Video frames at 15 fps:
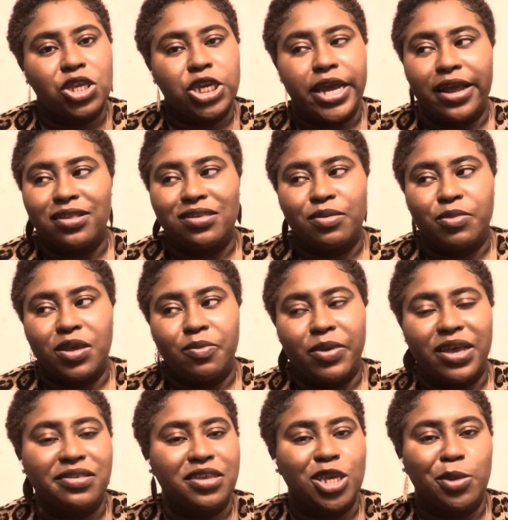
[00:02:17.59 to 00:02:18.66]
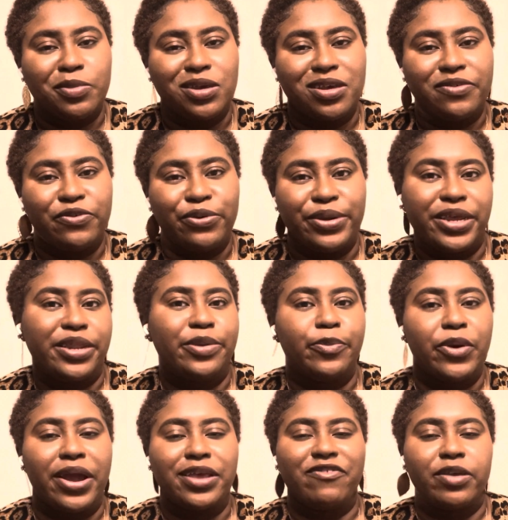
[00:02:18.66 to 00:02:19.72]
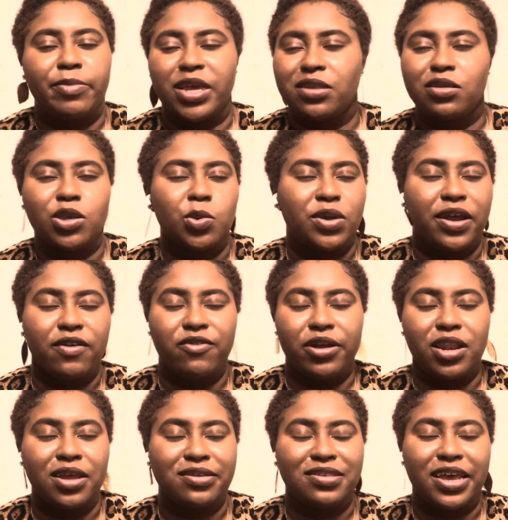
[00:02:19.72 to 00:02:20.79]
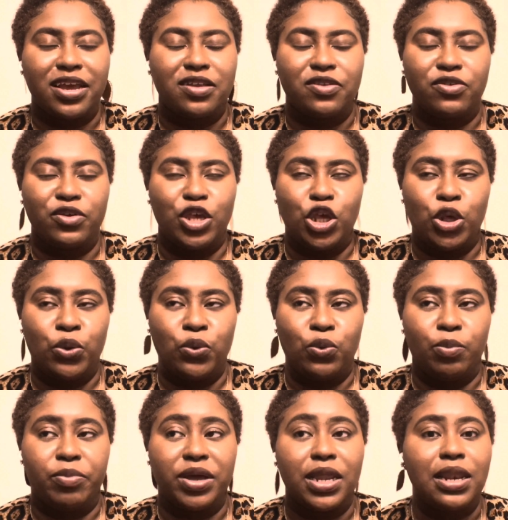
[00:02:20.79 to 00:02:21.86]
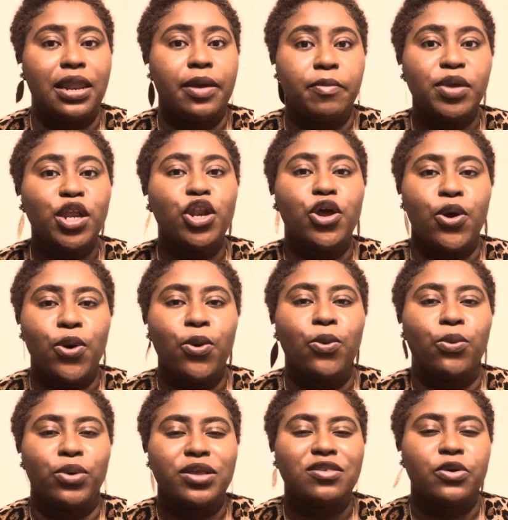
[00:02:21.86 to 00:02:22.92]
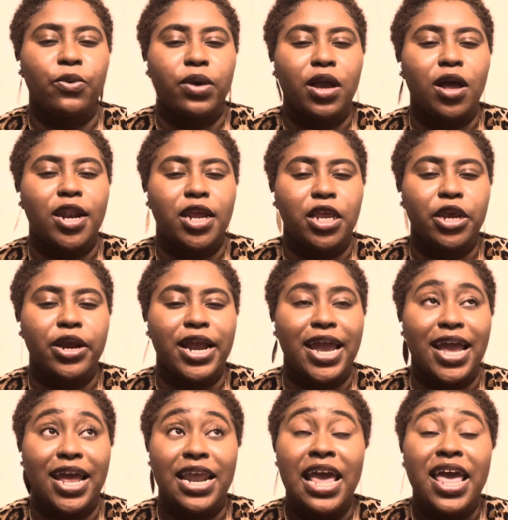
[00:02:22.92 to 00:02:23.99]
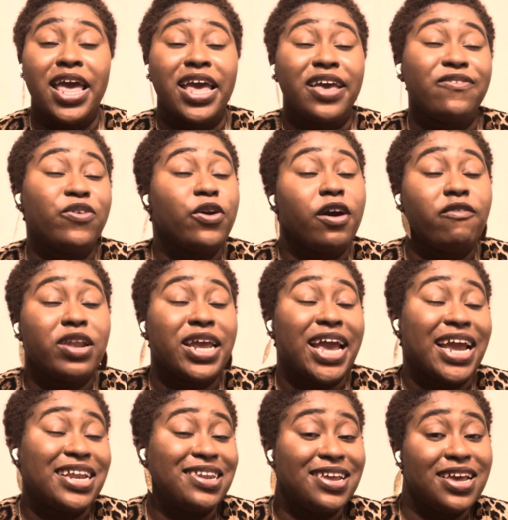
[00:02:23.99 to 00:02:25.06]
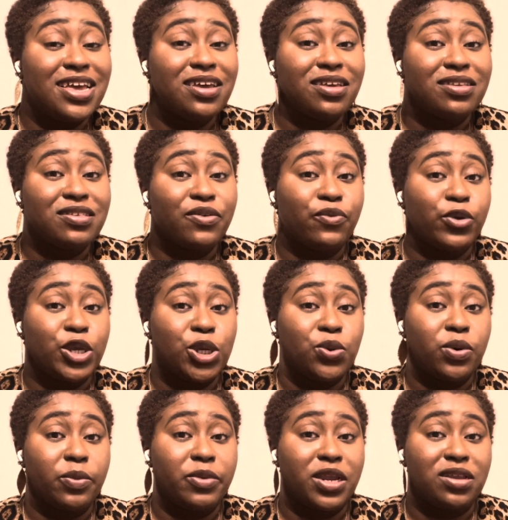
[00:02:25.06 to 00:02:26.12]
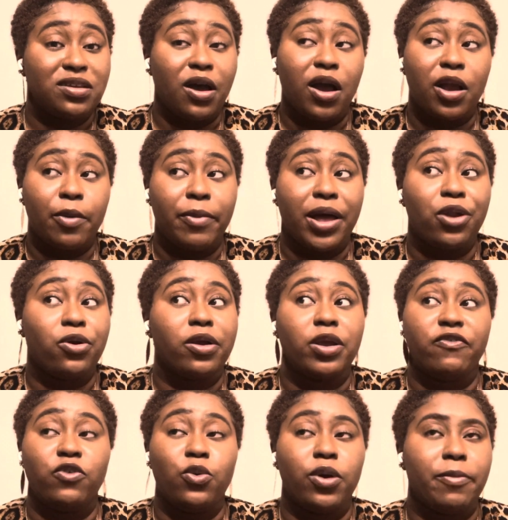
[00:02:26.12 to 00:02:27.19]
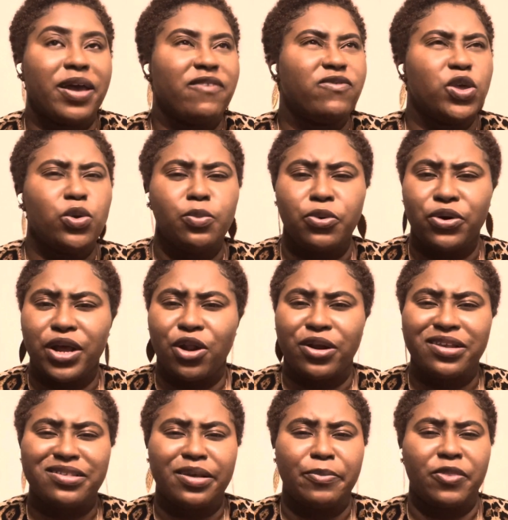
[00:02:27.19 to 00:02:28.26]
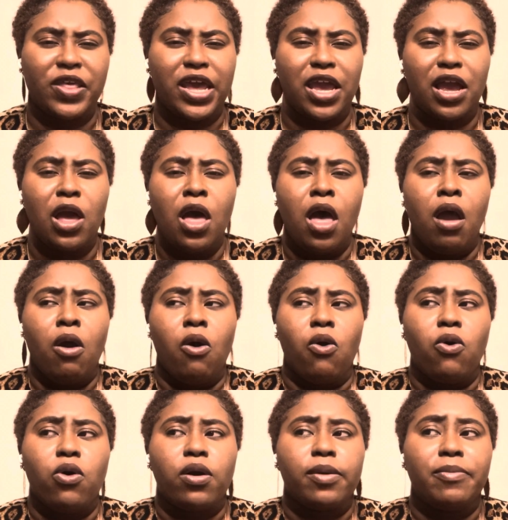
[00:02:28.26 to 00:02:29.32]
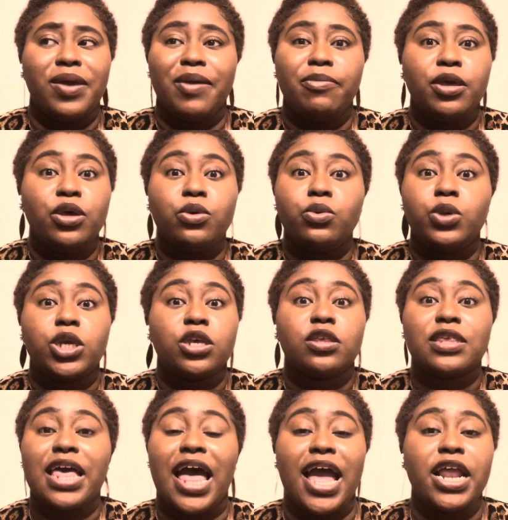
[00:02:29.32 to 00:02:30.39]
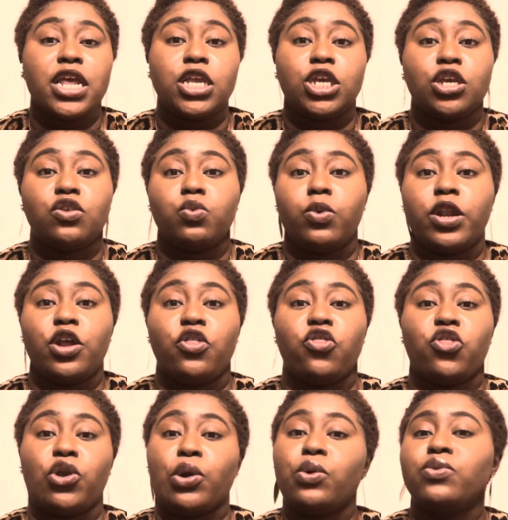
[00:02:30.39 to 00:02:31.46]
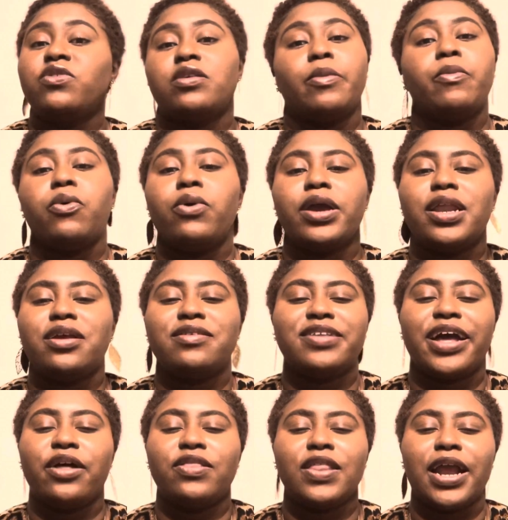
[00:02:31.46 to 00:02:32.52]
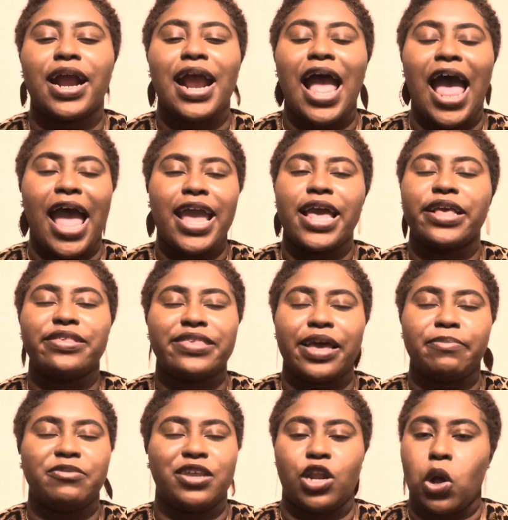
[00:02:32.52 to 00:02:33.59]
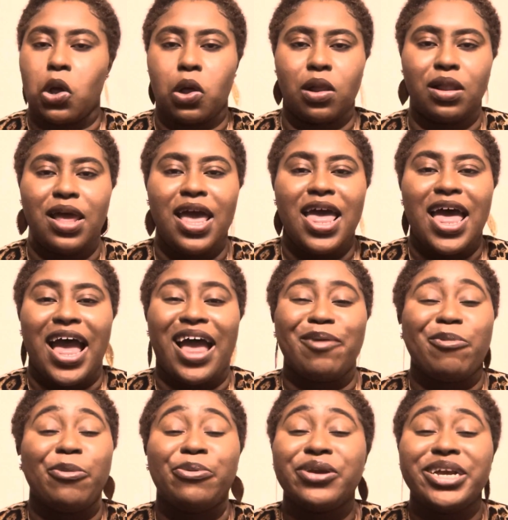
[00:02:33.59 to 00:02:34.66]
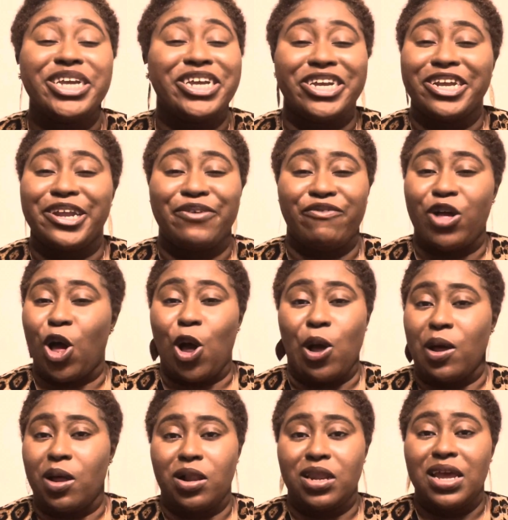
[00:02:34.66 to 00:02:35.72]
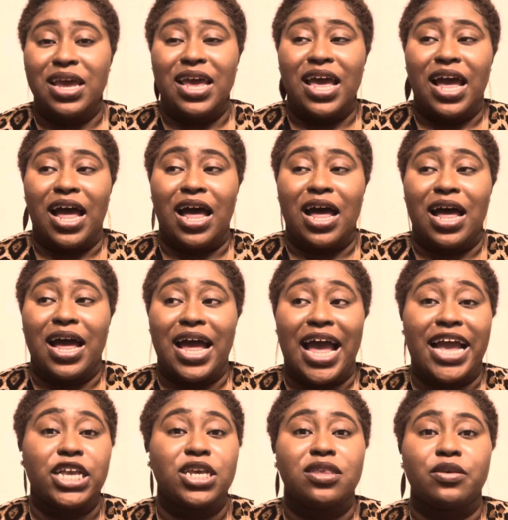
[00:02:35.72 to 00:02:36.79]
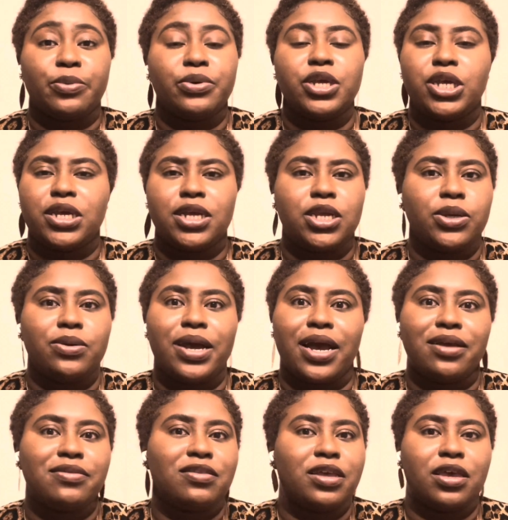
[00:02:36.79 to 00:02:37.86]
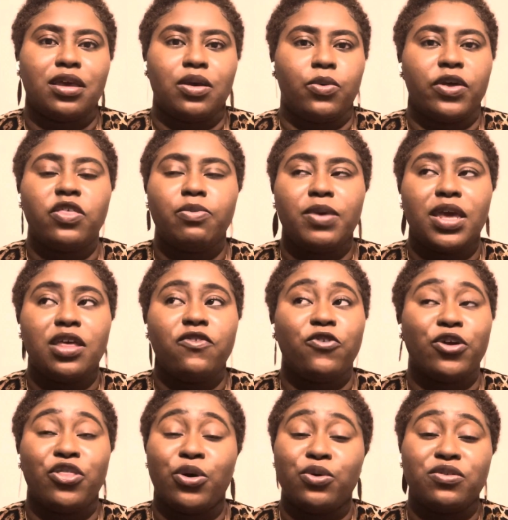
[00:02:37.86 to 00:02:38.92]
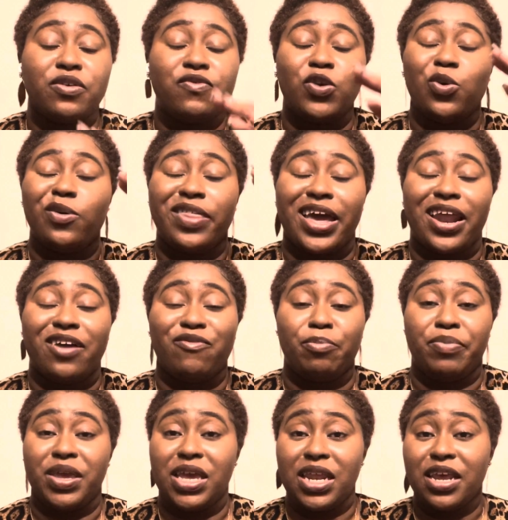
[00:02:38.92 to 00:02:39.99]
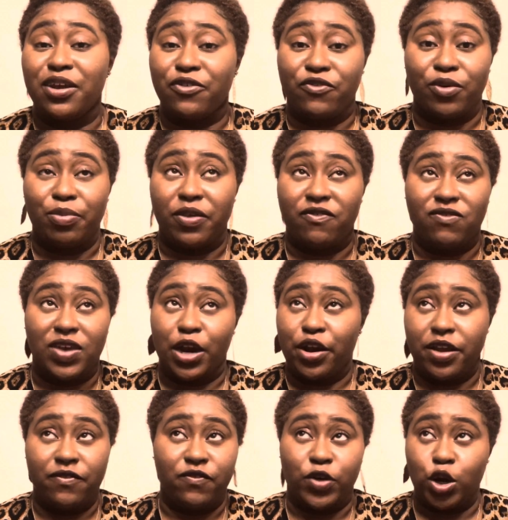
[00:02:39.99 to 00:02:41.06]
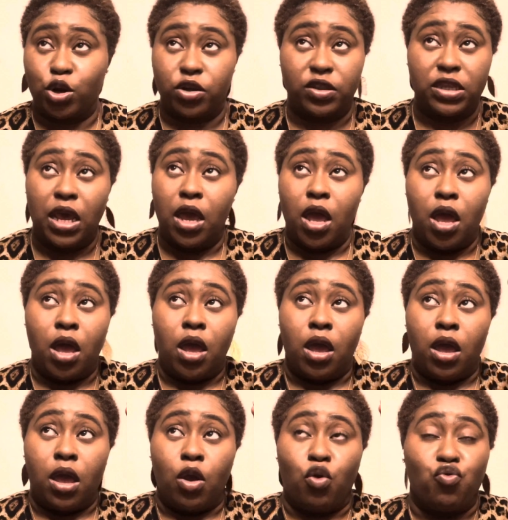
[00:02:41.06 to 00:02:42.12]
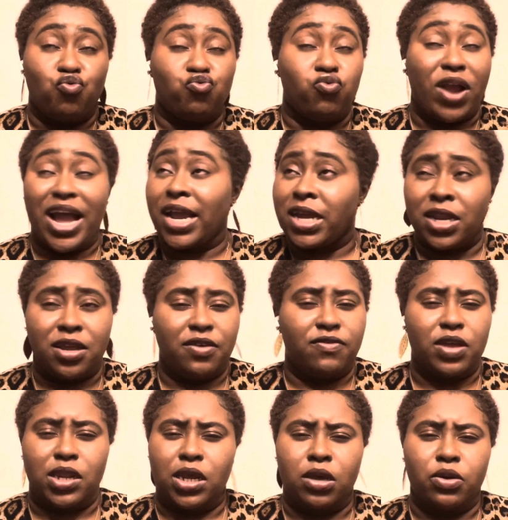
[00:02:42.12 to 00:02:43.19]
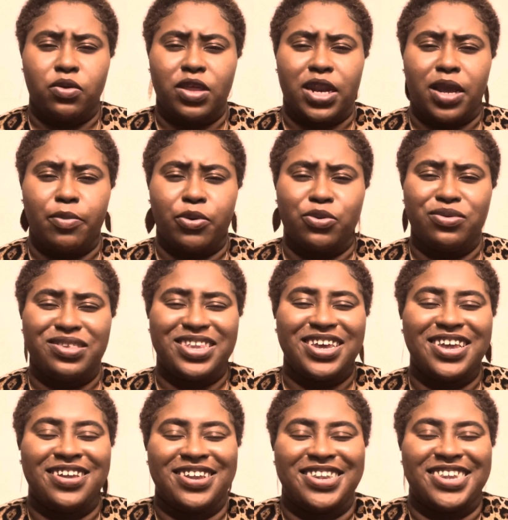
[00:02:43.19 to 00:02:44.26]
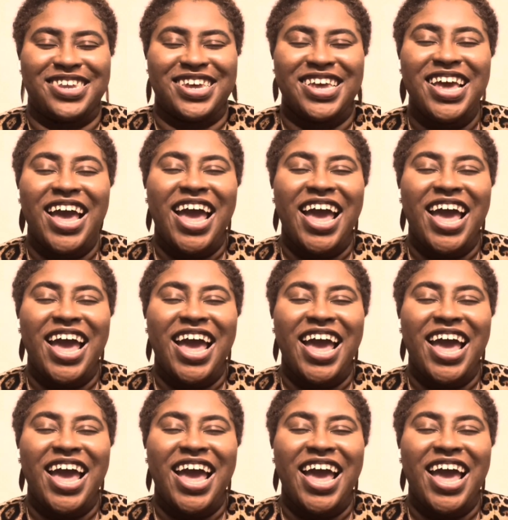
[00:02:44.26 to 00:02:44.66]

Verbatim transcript: Chat to me, message me if you need the private message, whatever it looks like for you. But let me know what's going on in your head. If you have any ideas of what you want me to talk about, or if you want my viewpoint or something, or maybe you just kind of just want to throw some pointers out there, I accept it all. I'm appreciative of all. Uh, I just appreciate you guys sticking with me. For those of you that have been here from the very first, raggedy video that I posted.